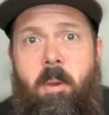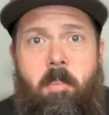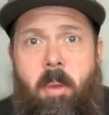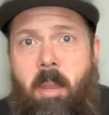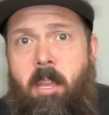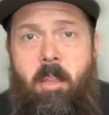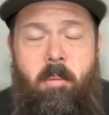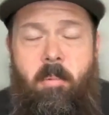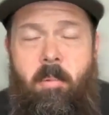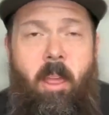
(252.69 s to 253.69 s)
But
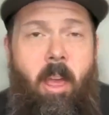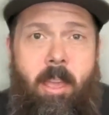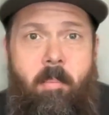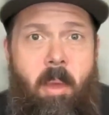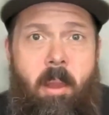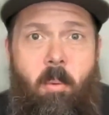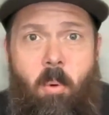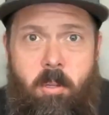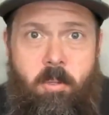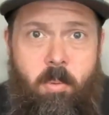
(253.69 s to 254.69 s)
in many wards,